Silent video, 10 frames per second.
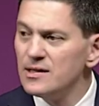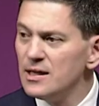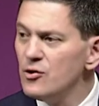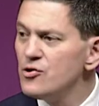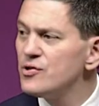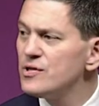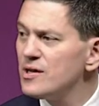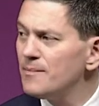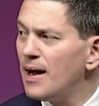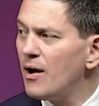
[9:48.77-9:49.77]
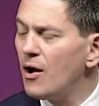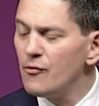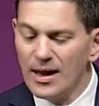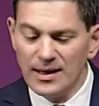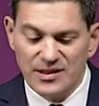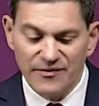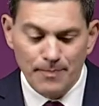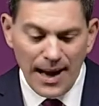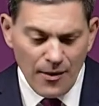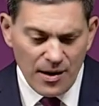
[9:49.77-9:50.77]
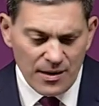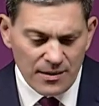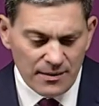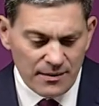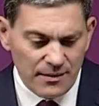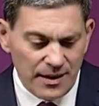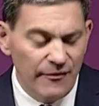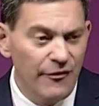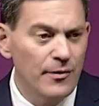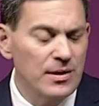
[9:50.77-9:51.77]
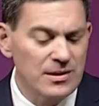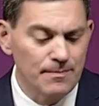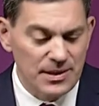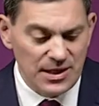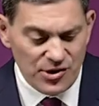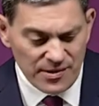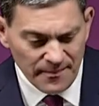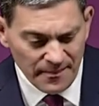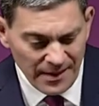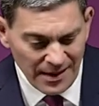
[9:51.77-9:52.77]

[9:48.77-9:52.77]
Delusions about our relative power, influence, and position,